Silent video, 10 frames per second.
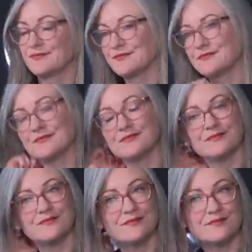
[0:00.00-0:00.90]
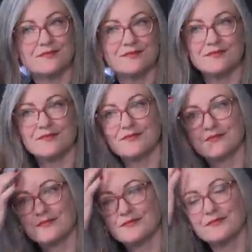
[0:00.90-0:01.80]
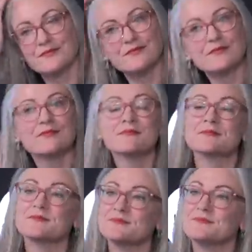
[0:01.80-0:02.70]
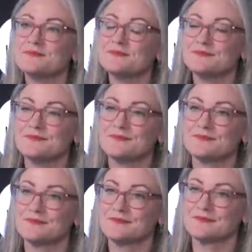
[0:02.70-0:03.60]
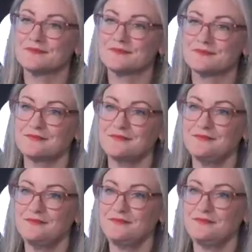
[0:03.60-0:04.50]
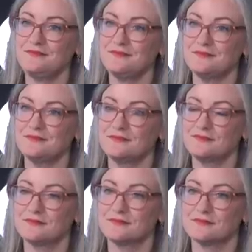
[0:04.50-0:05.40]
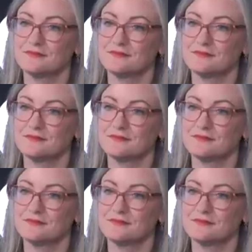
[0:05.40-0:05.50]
The person shown says nothing.